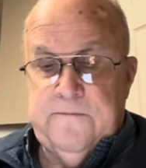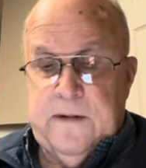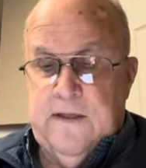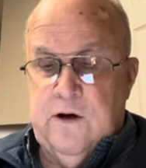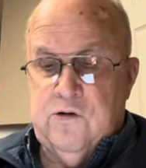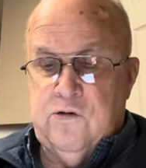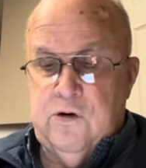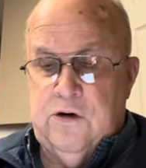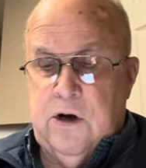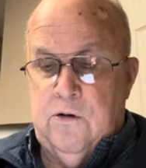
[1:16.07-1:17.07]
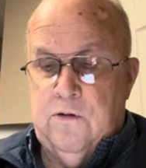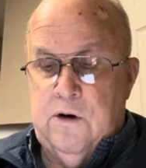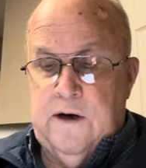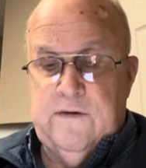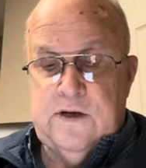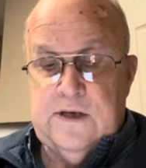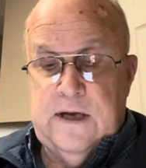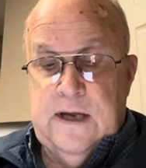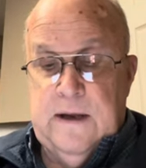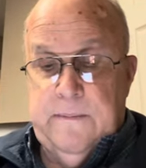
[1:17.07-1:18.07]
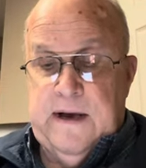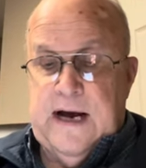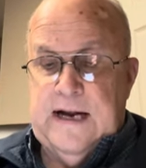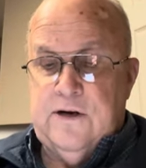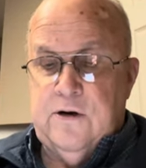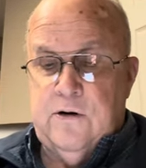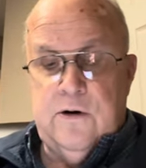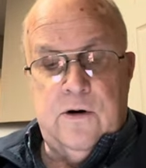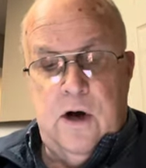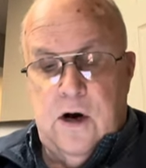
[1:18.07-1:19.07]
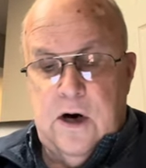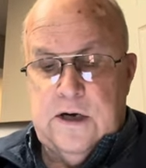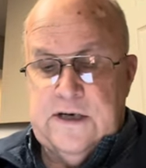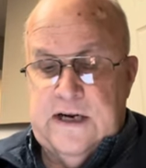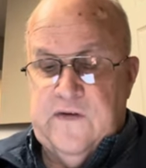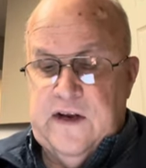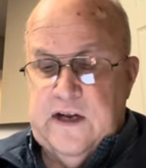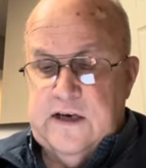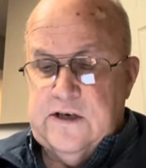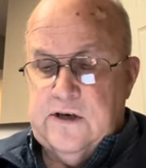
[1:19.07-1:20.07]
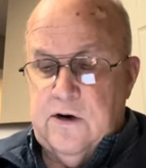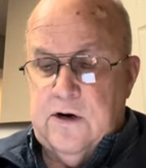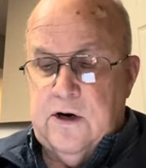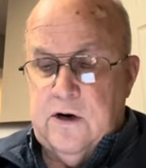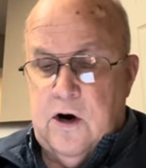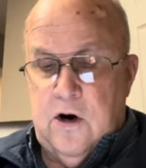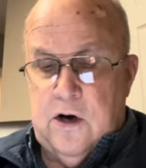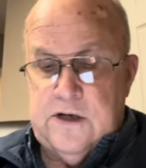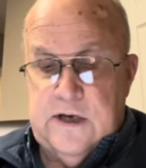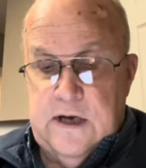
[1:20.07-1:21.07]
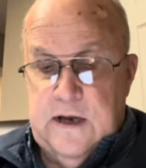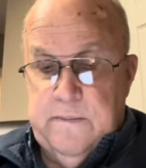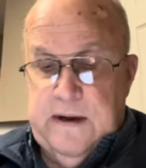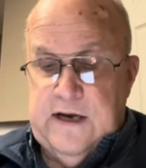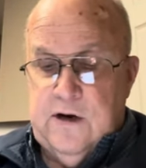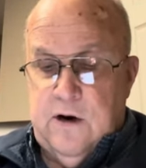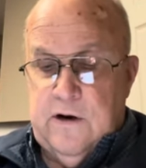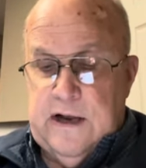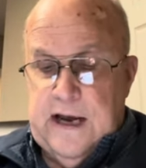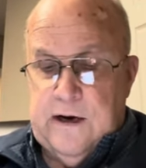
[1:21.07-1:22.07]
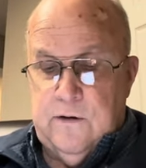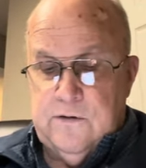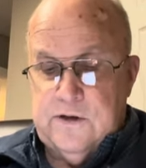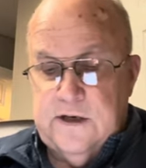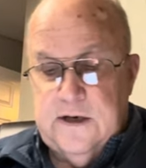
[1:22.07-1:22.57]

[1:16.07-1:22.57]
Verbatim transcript: and those who don't love us, may God turn their hearts. And if He doesn't turn their hearts, may He turn the ankles,